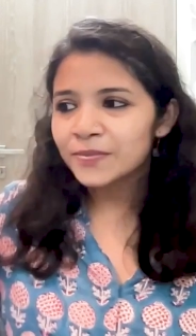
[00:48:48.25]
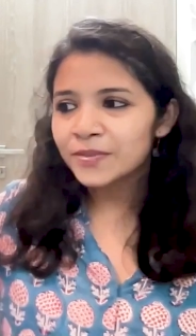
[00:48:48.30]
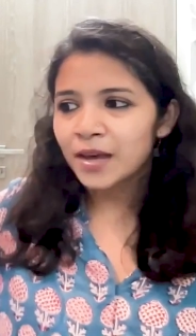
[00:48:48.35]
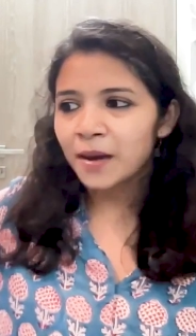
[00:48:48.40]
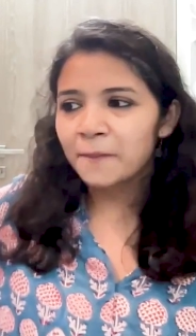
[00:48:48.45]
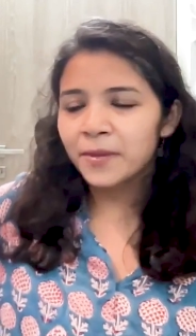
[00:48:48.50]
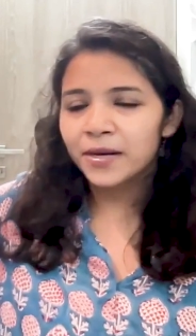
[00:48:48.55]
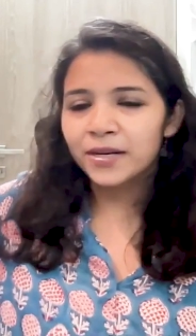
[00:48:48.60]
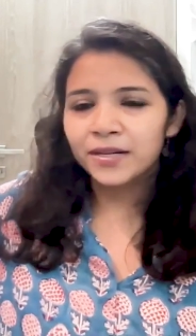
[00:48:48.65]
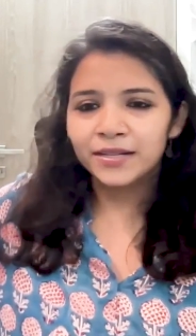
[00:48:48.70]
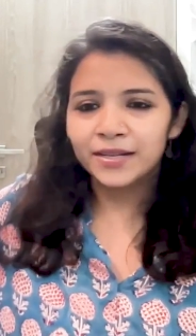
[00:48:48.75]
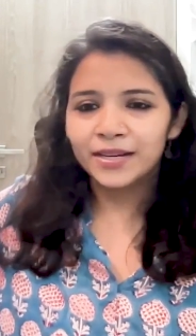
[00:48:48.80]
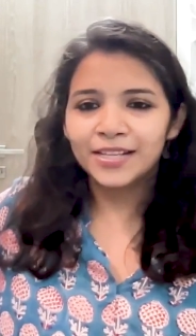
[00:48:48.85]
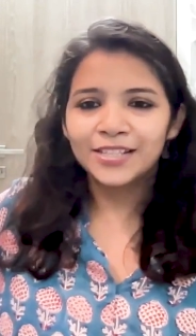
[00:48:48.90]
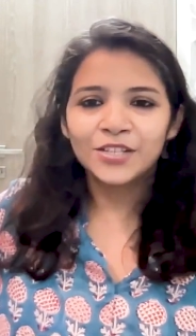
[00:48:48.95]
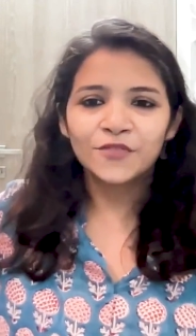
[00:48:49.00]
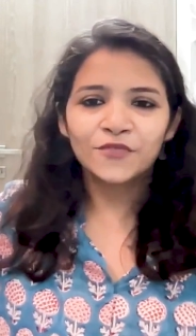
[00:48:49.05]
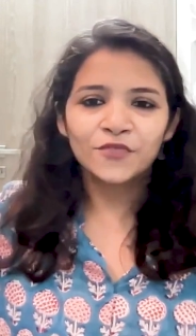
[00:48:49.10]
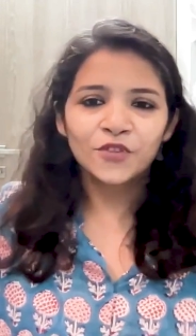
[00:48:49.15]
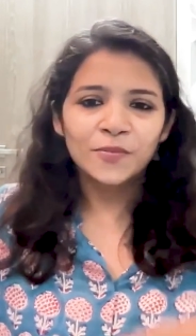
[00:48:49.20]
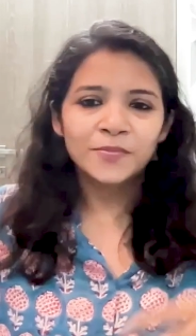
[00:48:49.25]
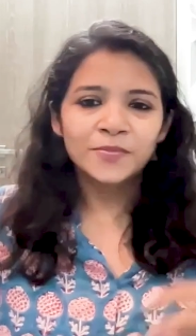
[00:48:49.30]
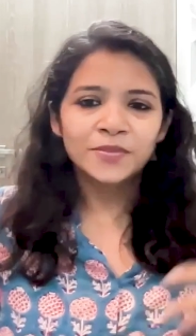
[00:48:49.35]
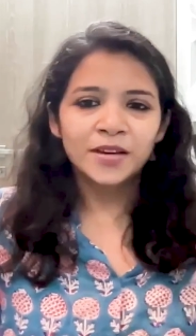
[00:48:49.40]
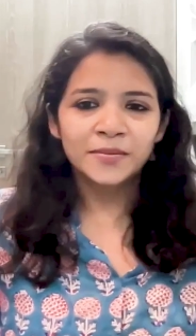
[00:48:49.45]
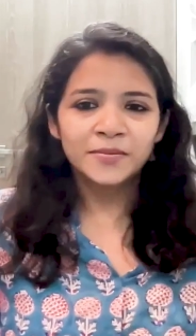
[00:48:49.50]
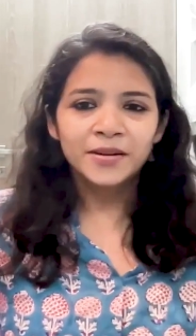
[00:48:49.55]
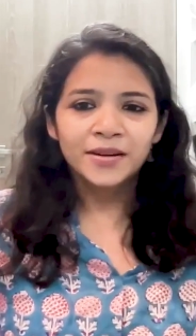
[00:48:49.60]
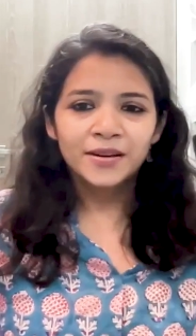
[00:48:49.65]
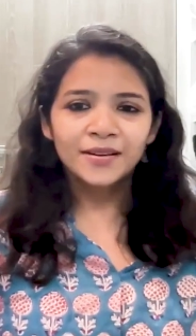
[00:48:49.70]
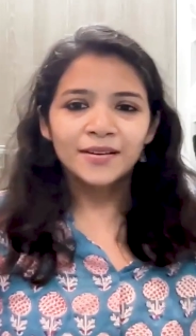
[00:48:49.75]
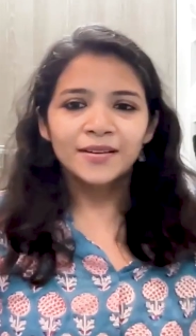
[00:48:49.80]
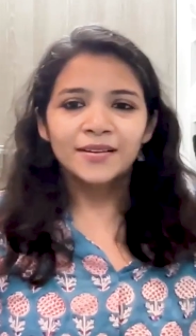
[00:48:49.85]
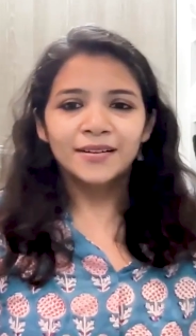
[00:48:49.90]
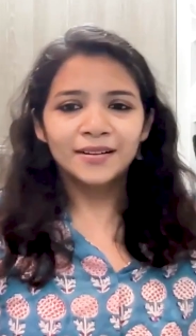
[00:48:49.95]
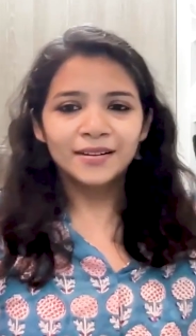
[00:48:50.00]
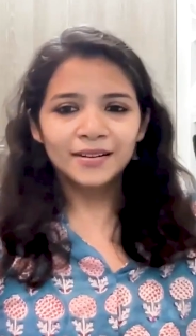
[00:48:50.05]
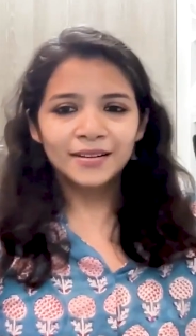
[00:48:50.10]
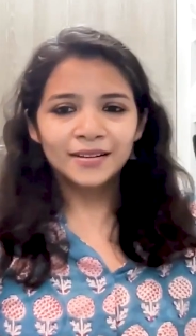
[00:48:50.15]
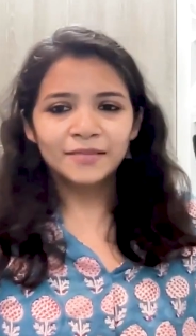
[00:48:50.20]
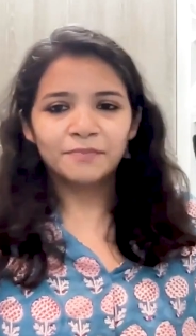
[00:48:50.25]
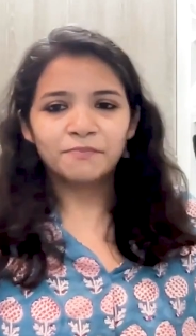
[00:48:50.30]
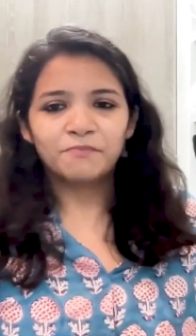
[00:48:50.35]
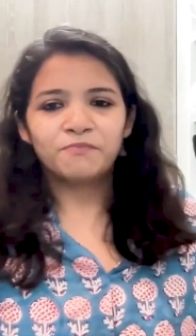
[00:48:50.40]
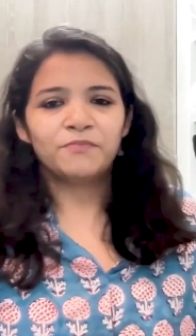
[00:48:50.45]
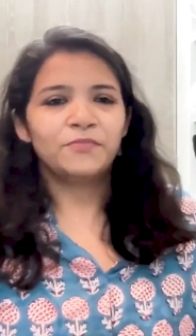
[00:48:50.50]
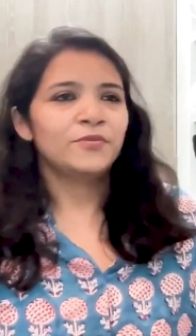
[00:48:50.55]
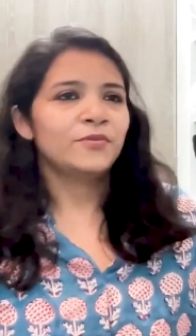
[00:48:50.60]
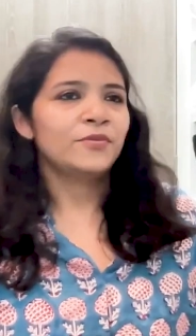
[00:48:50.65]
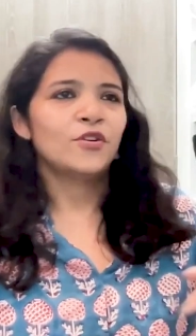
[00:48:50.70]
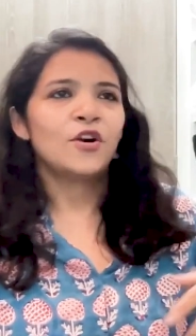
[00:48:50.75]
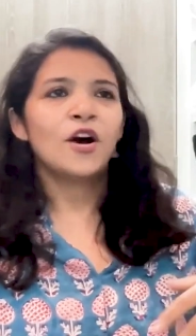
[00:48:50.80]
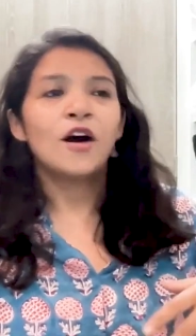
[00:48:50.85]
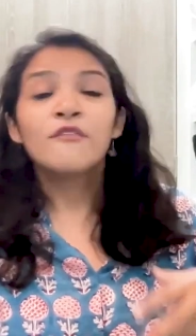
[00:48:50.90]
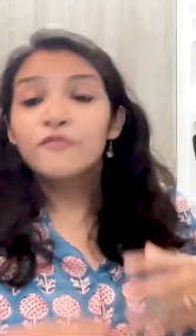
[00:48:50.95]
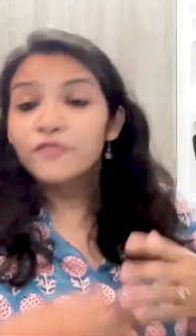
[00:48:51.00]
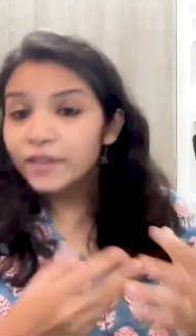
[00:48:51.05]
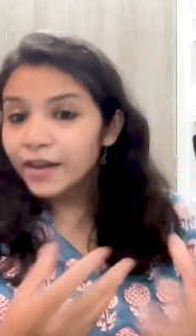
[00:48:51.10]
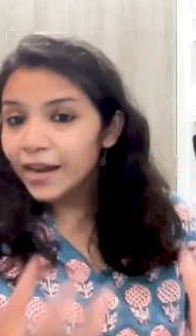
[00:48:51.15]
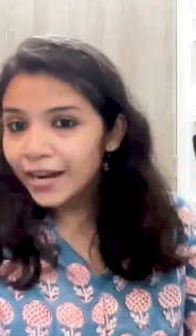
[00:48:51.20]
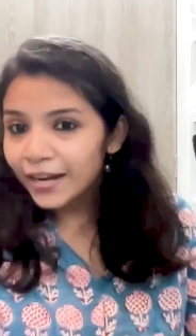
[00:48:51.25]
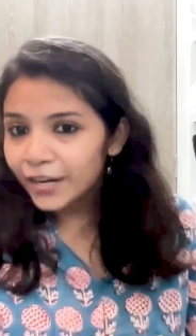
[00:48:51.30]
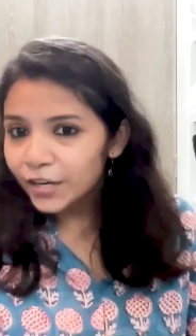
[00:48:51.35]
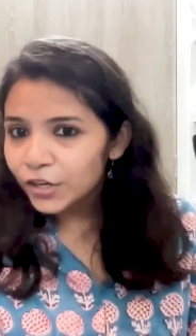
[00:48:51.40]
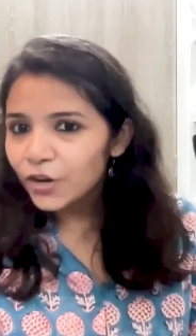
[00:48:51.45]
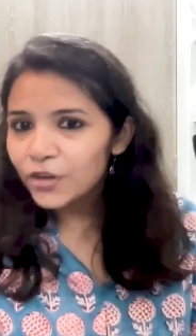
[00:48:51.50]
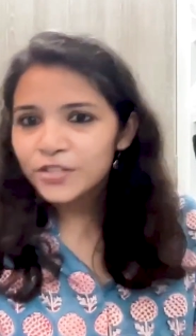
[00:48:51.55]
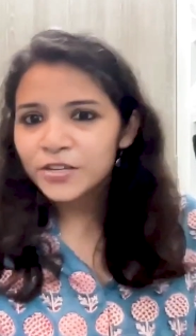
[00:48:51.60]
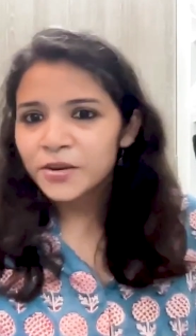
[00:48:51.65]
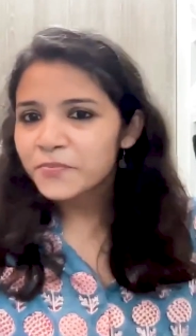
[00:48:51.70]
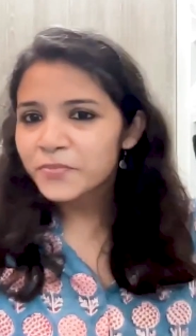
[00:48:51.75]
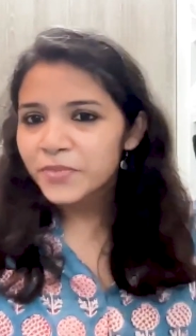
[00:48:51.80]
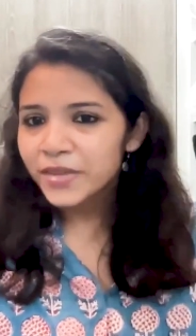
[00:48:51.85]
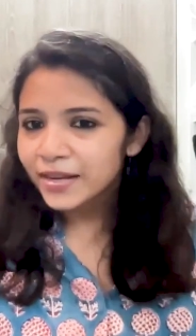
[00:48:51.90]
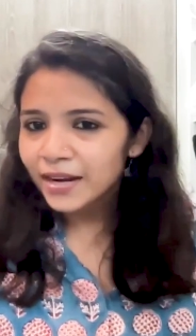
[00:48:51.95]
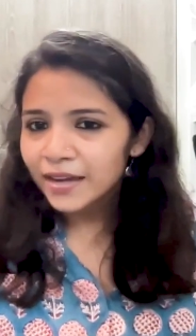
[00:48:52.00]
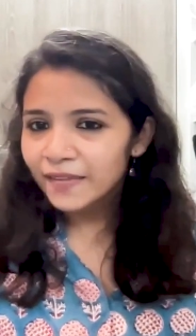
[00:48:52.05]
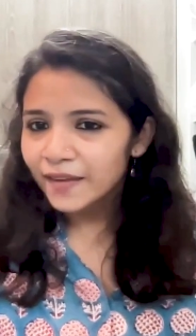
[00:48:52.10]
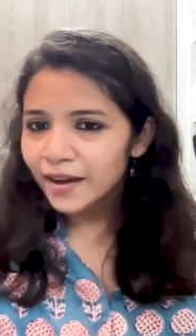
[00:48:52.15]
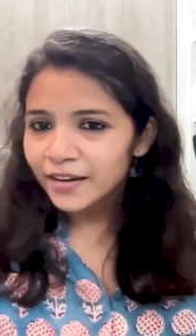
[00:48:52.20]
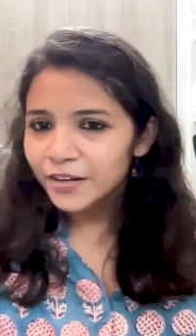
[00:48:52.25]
from somebody else or from some, a friend or something like that.